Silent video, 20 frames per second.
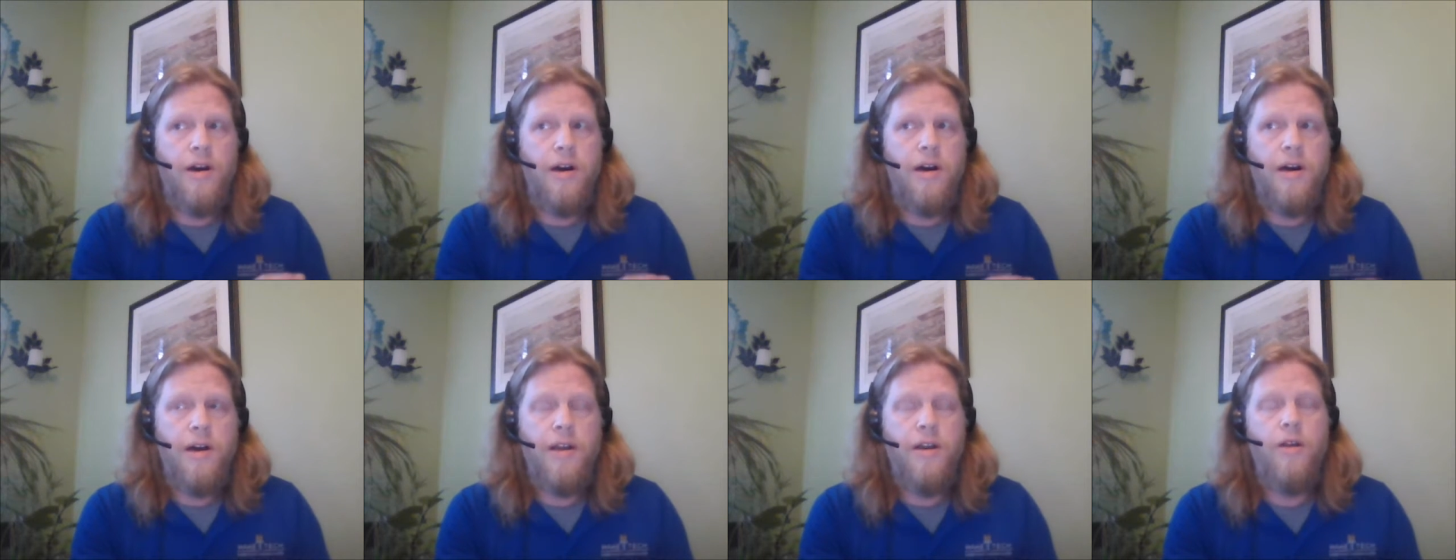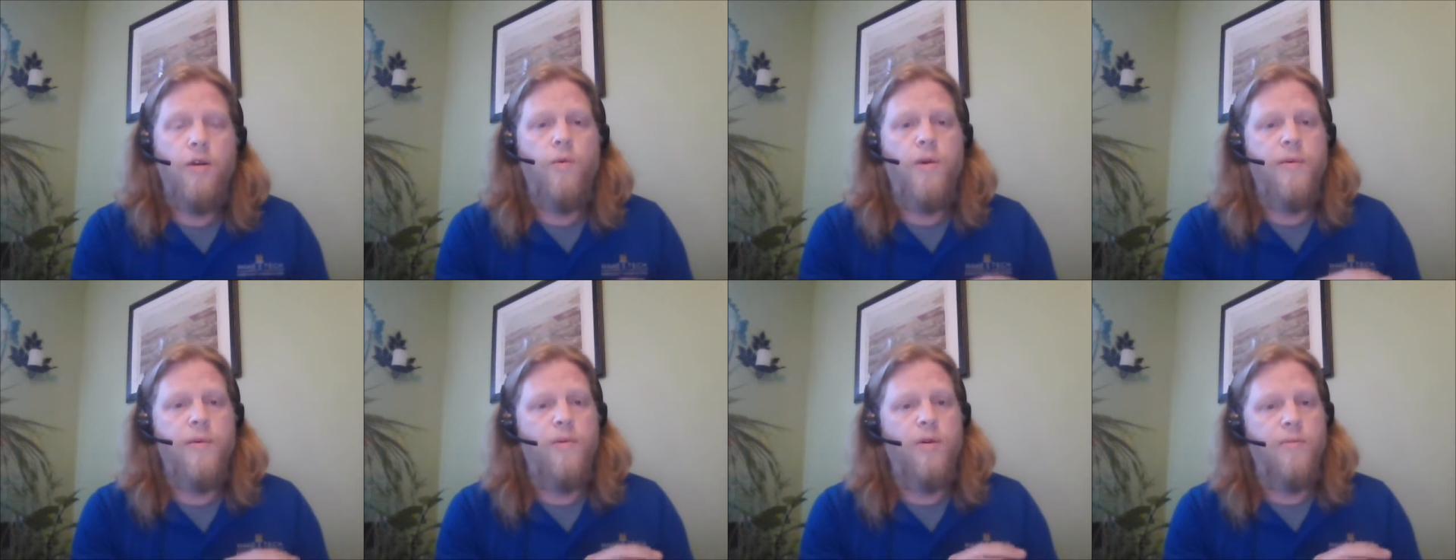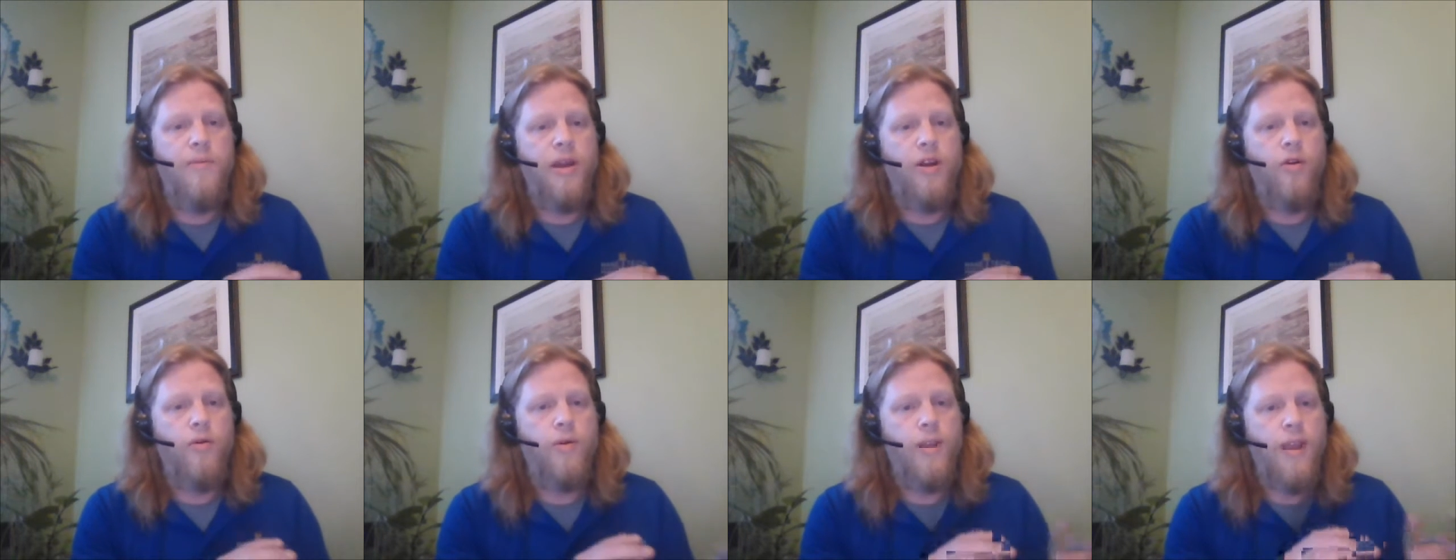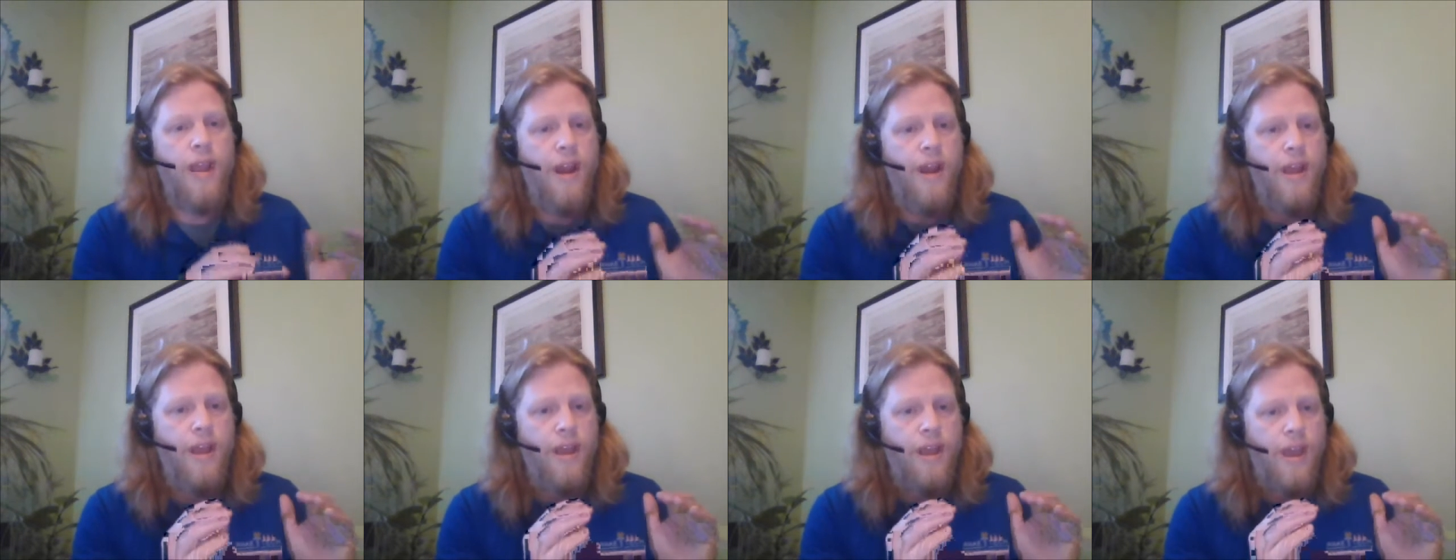on, we will be
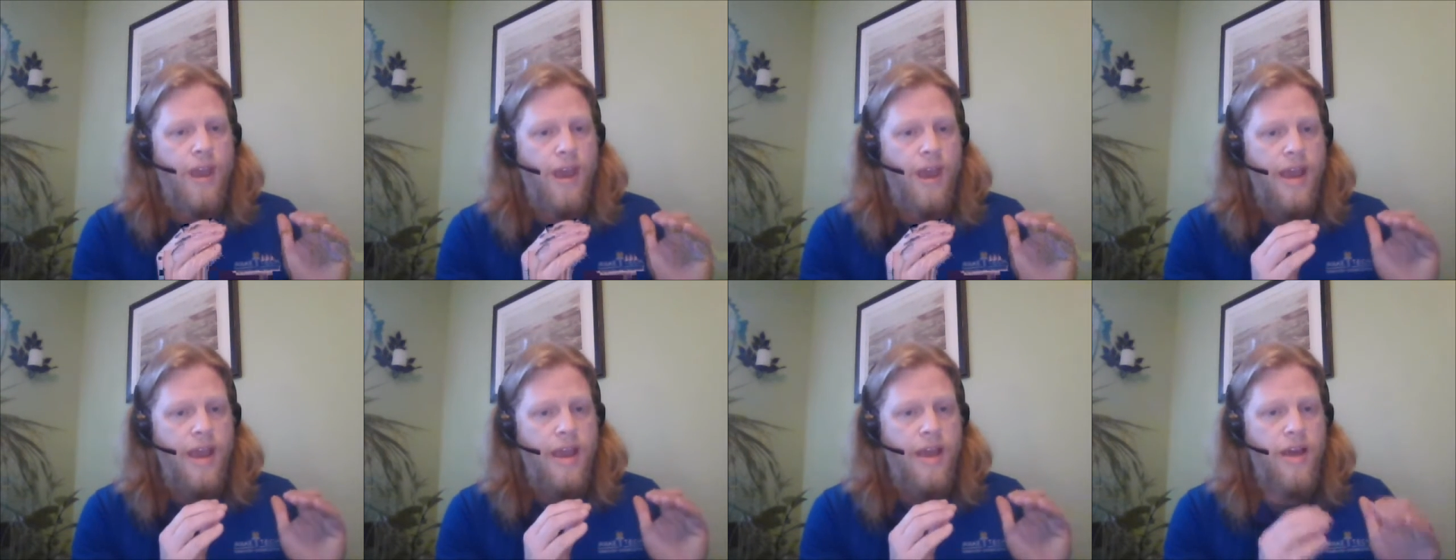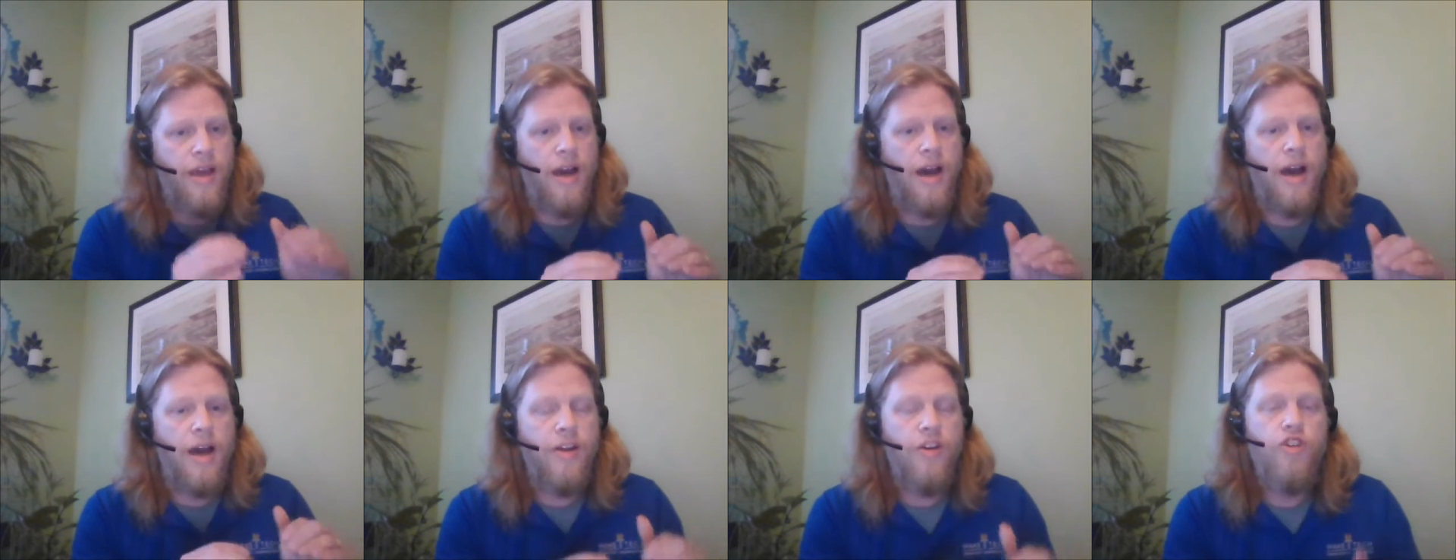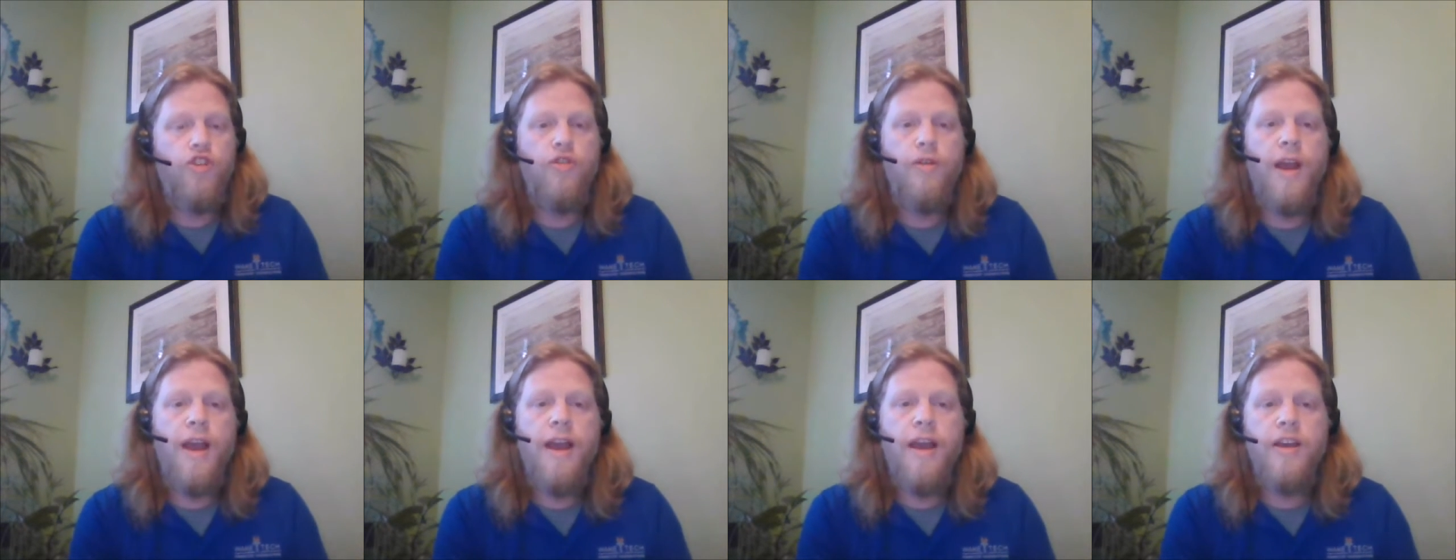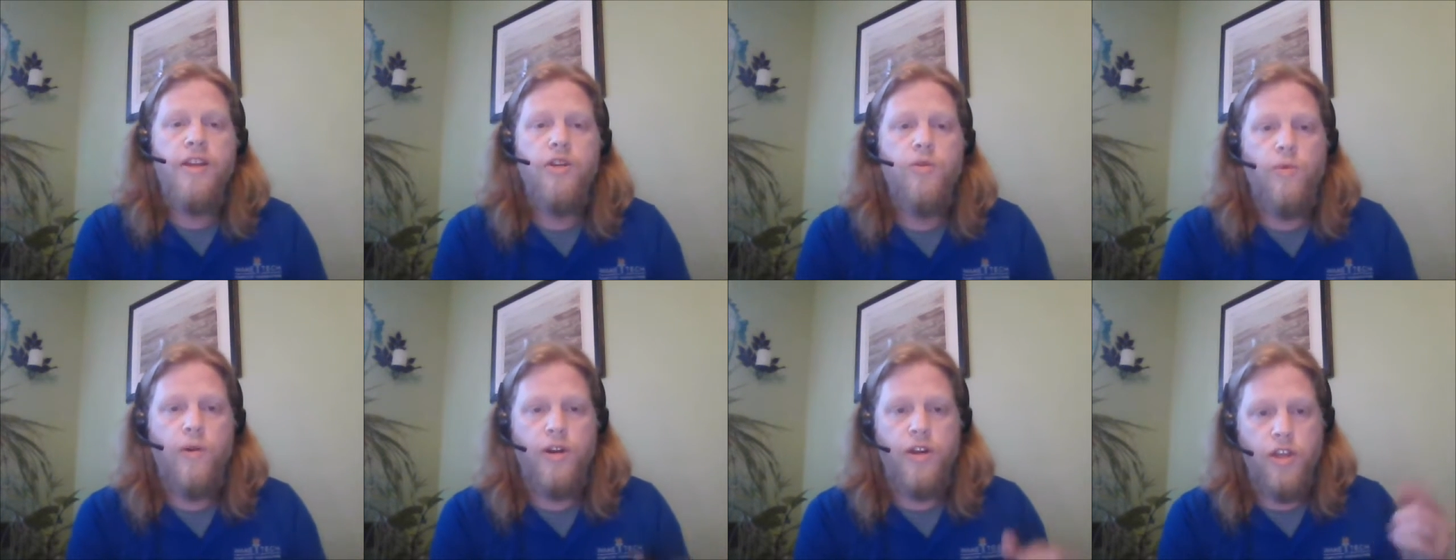creating a
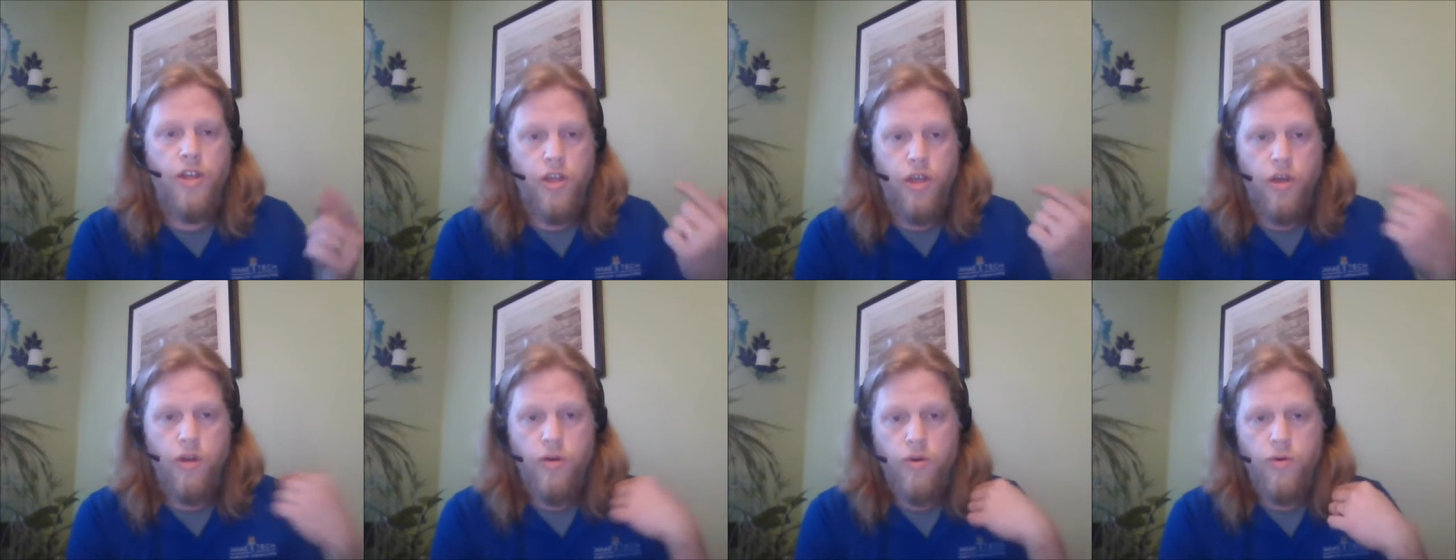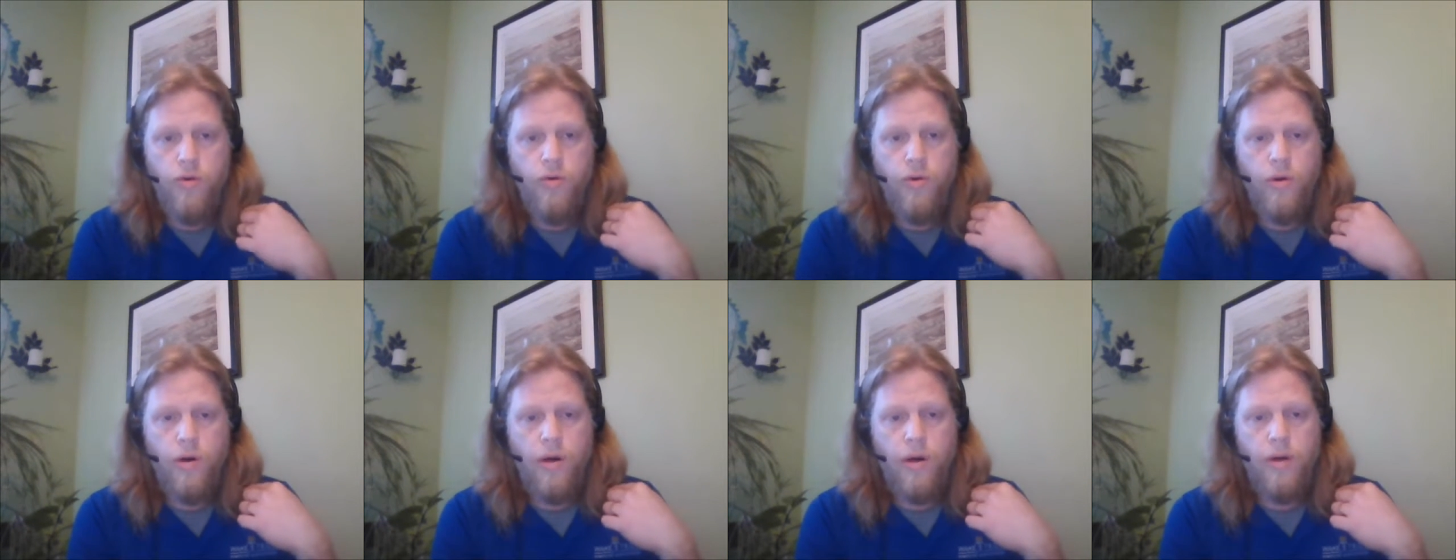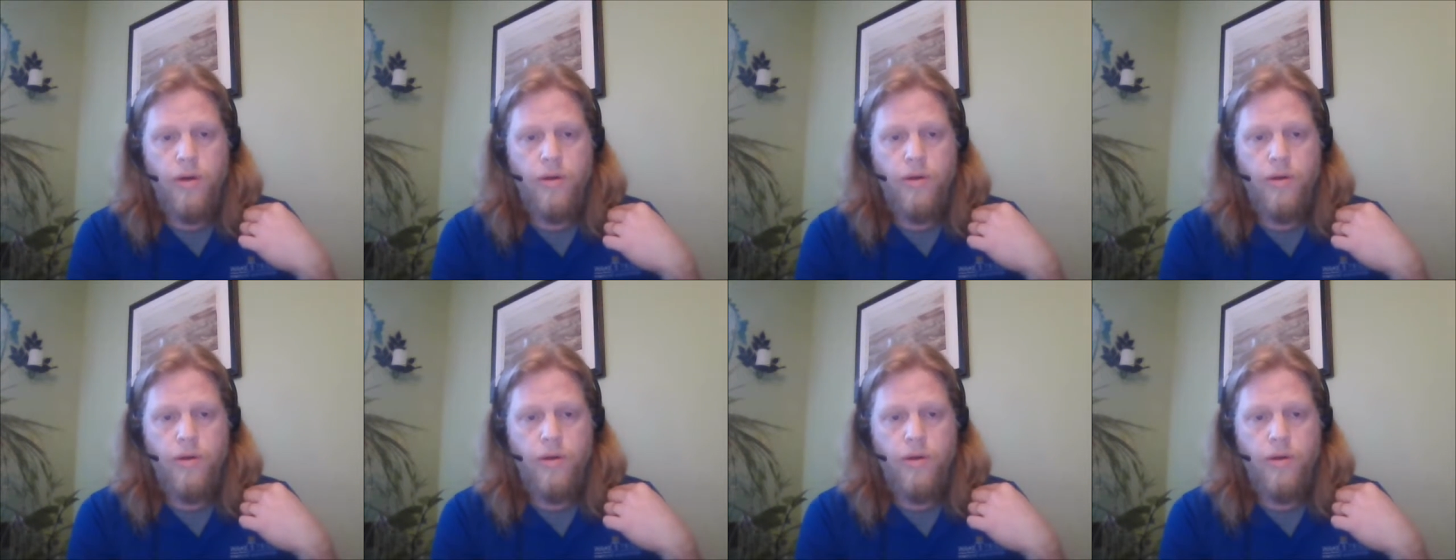contract where you